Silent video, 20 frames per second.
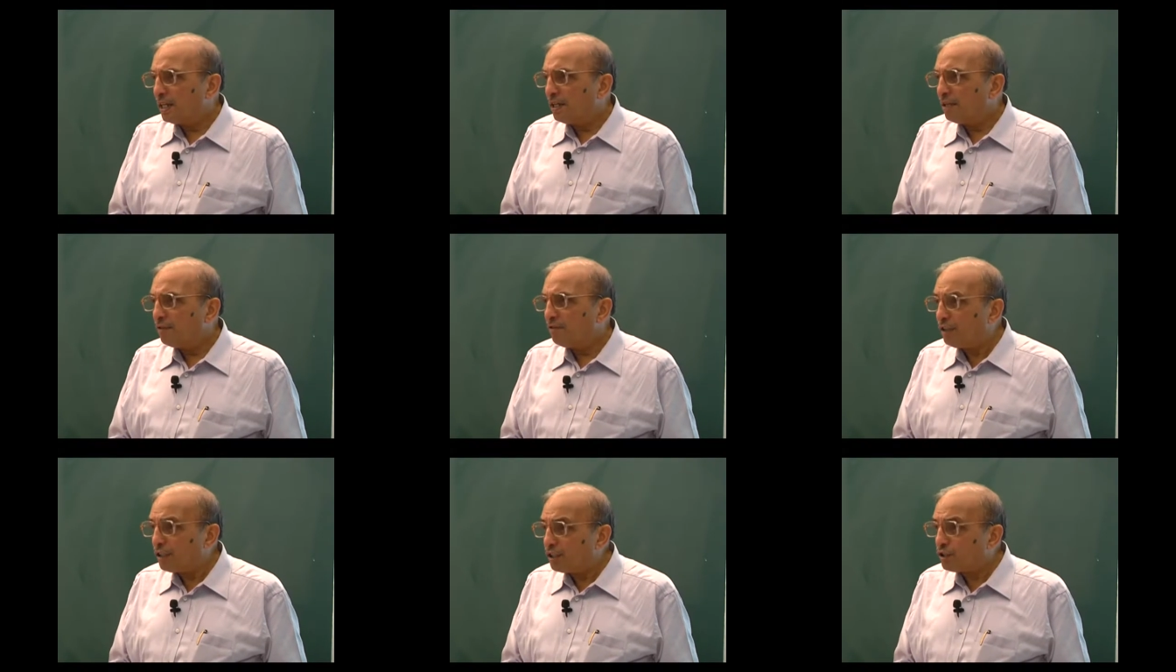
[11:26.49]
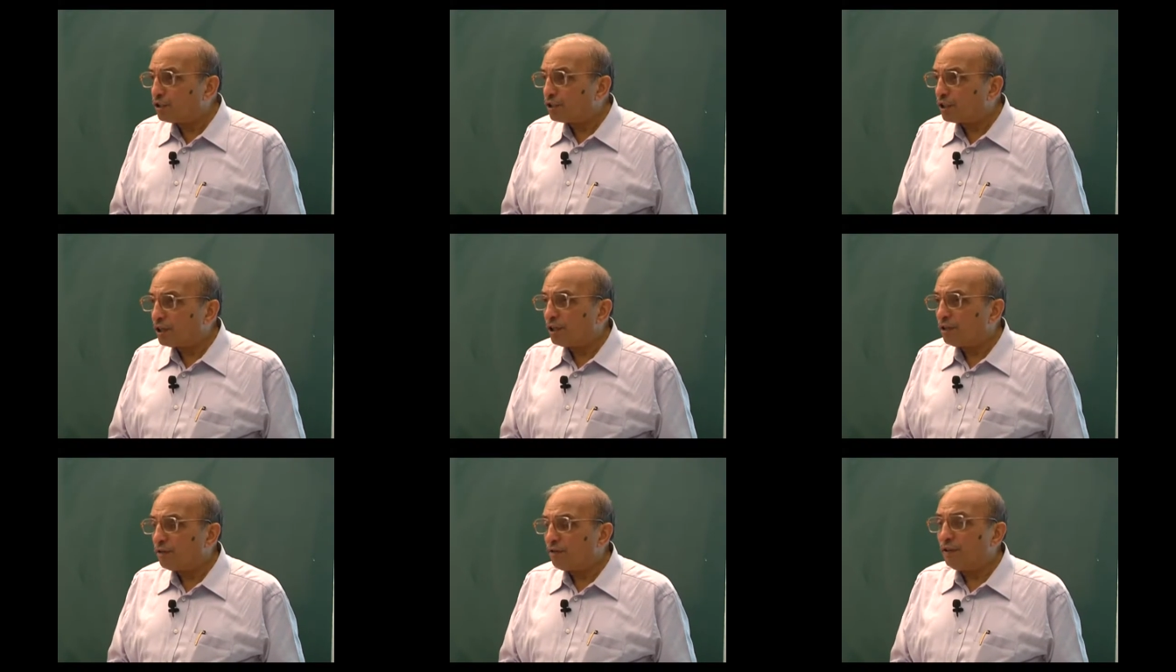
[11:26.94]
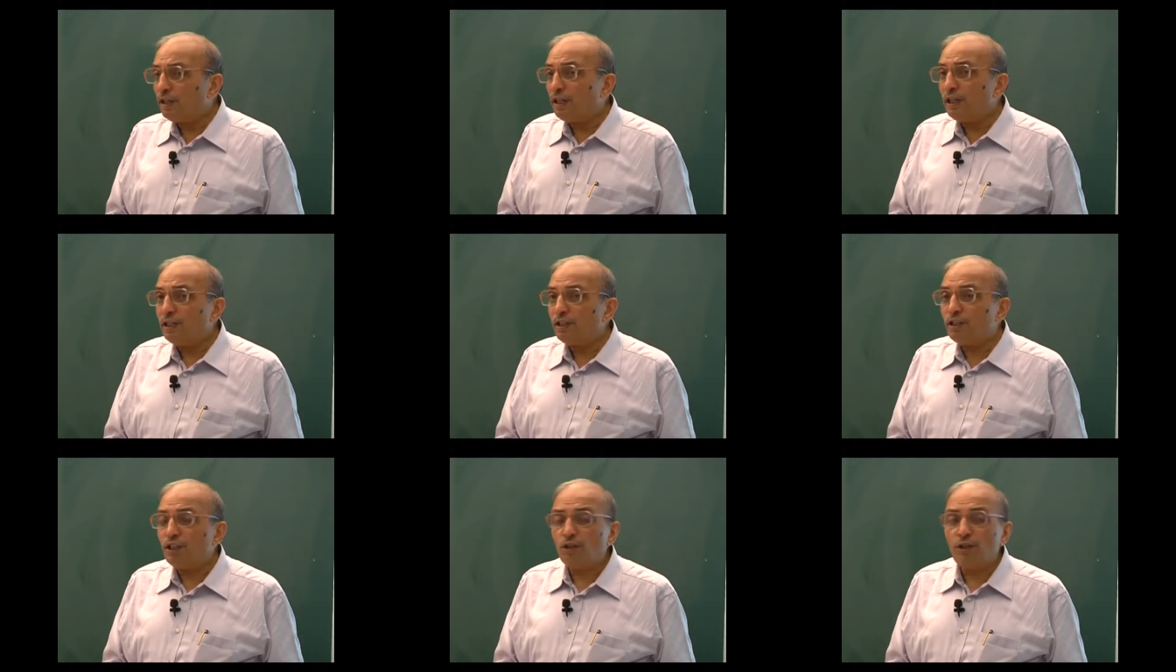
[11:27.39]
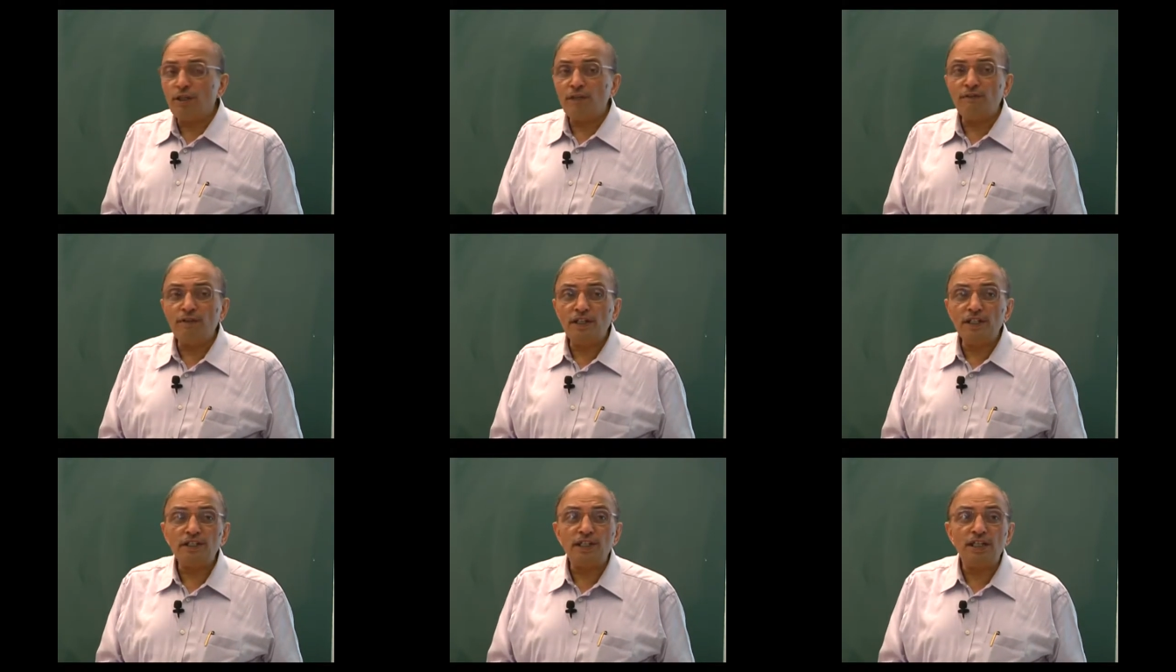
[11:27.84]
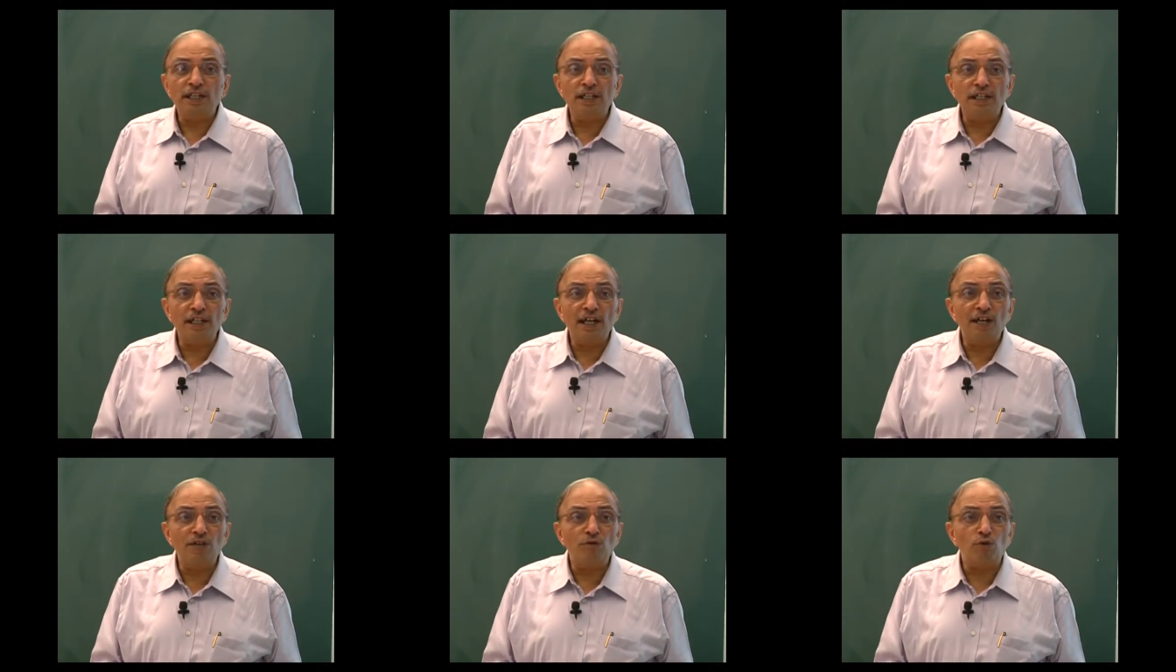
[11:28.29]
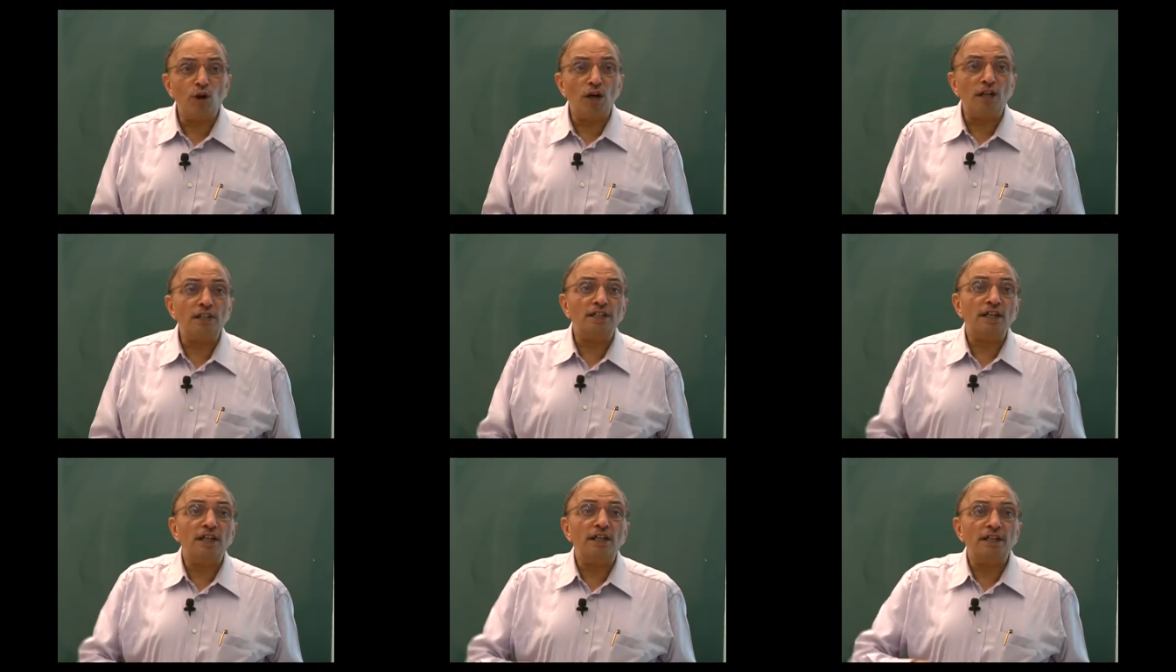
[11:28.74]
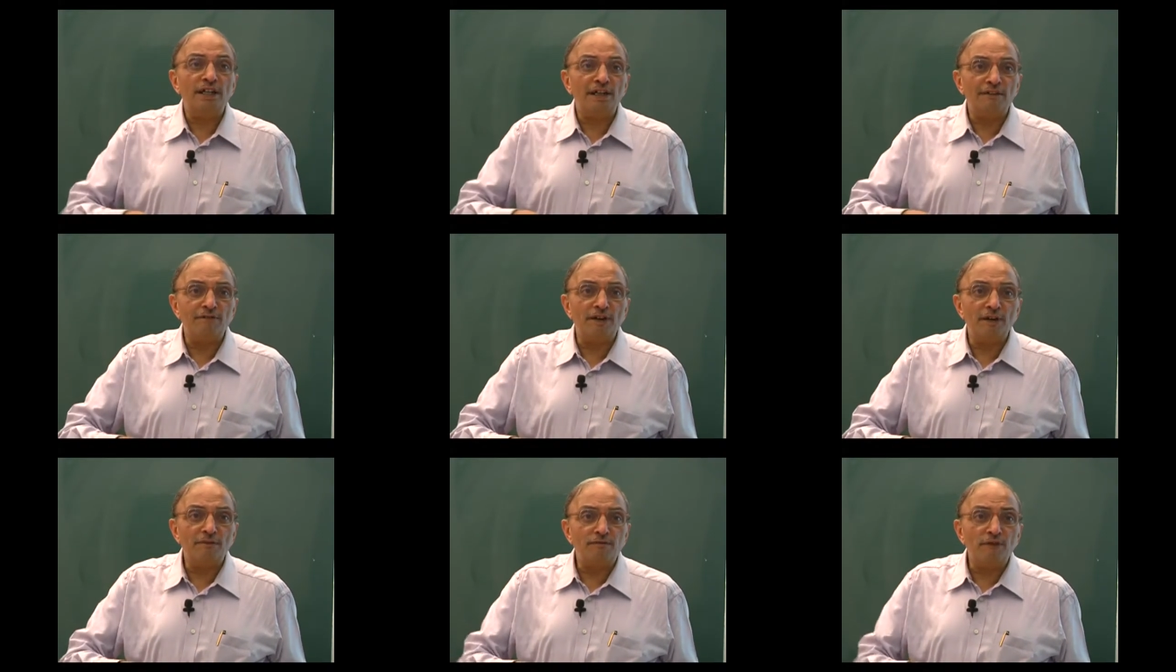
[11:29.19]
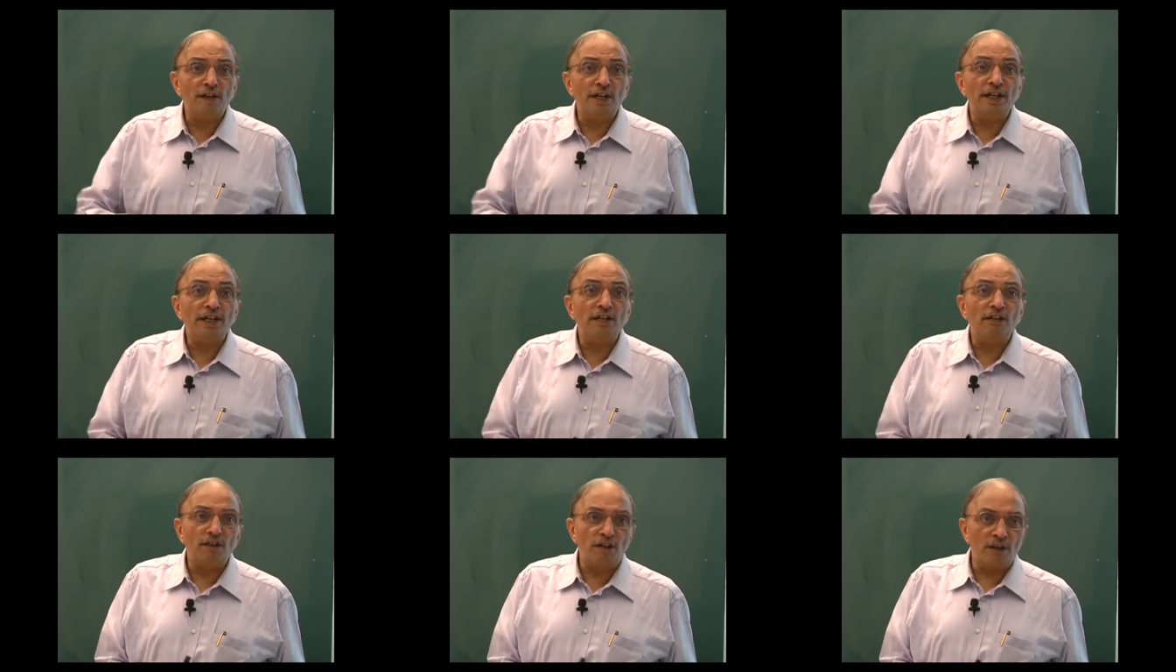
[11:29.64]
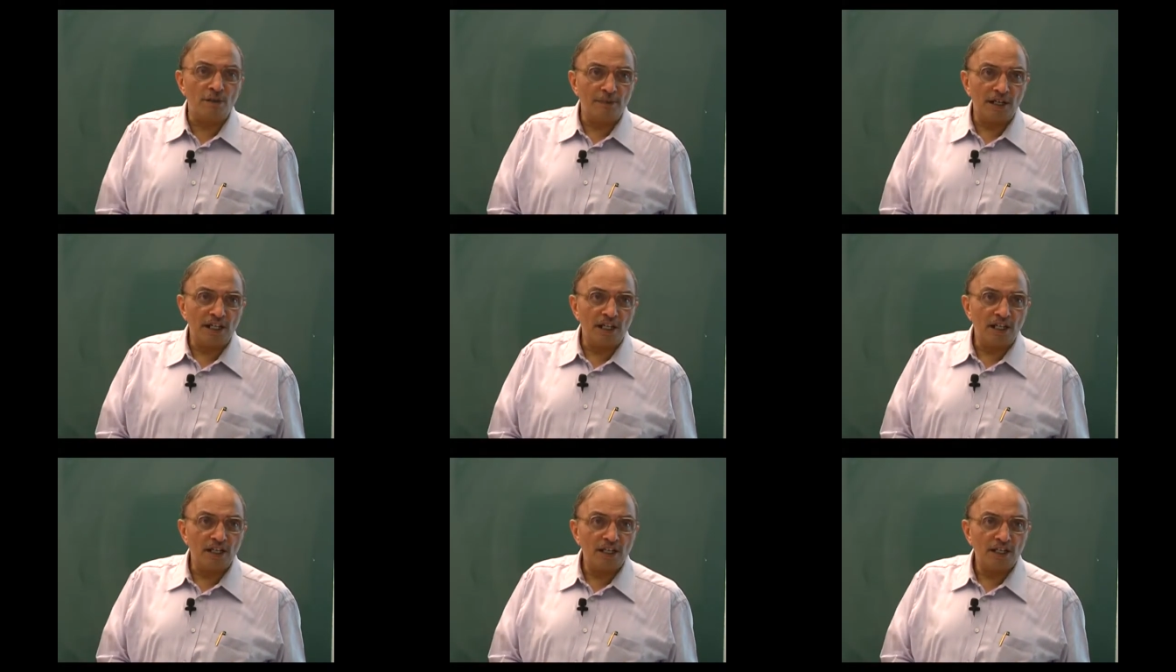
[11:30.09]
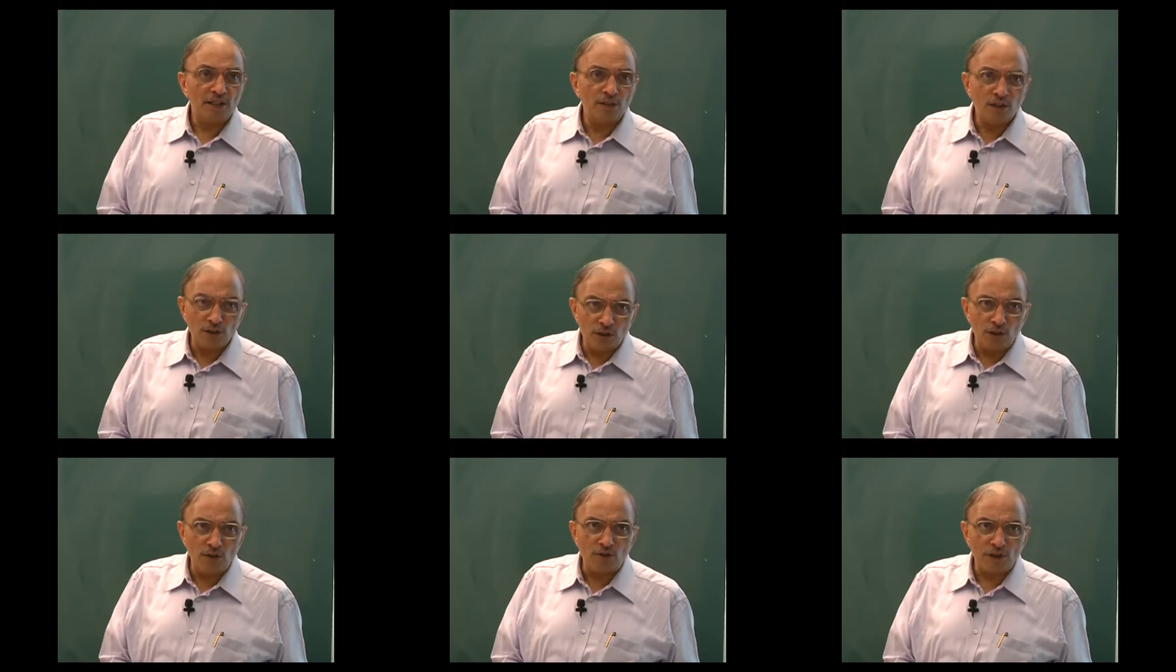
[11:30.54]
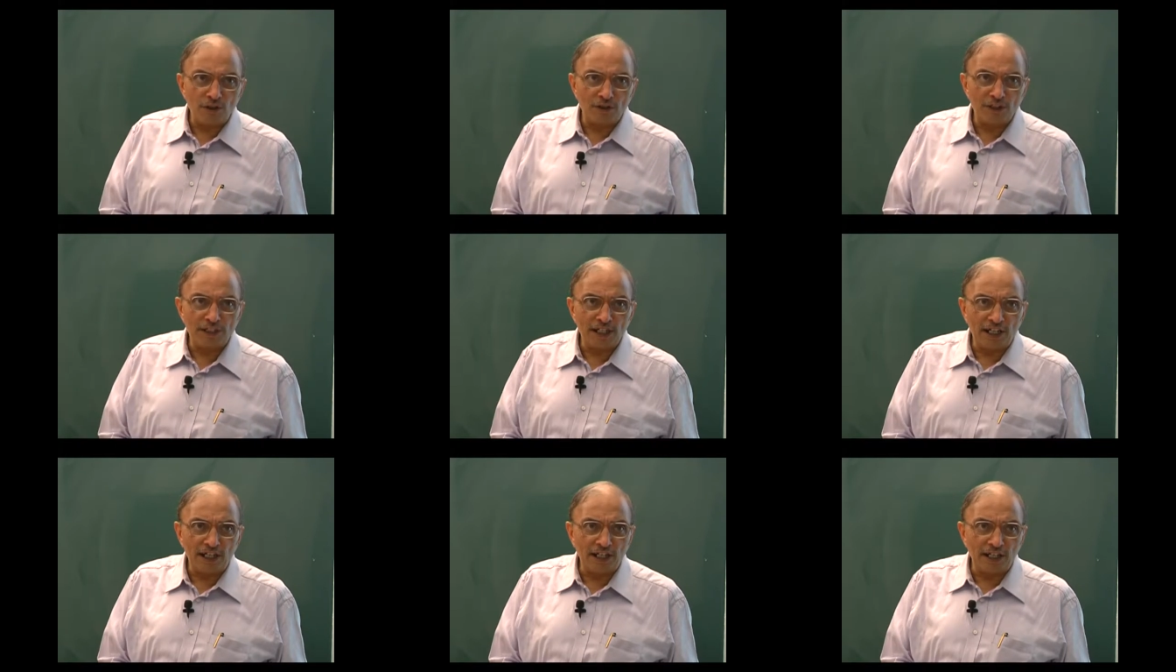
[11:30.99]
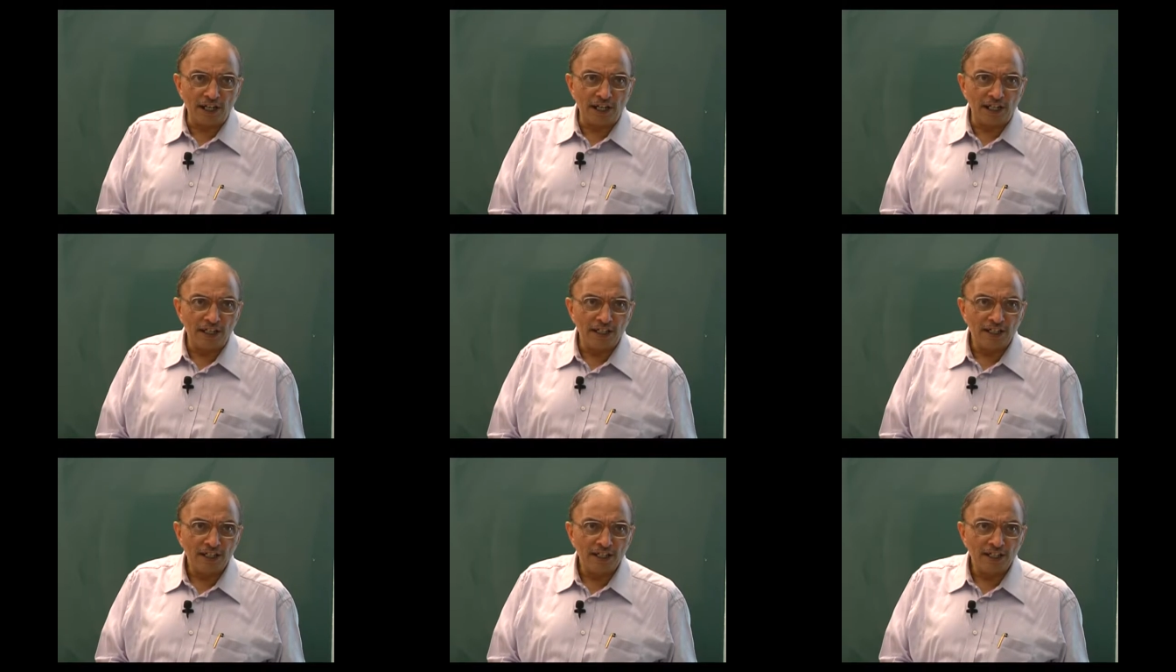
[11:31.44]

which eh, during which India was a developed world economically, do you know what was that era?